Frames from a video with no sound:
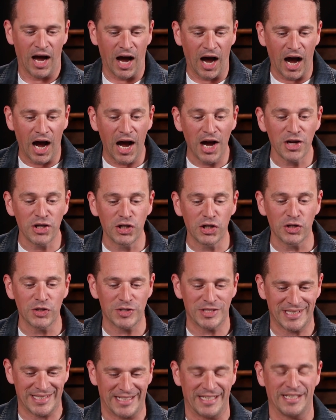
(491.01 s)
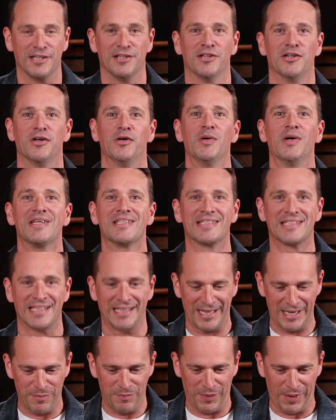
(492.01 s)
are you still
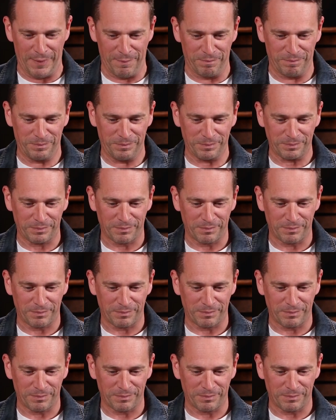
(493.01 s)
sleeping?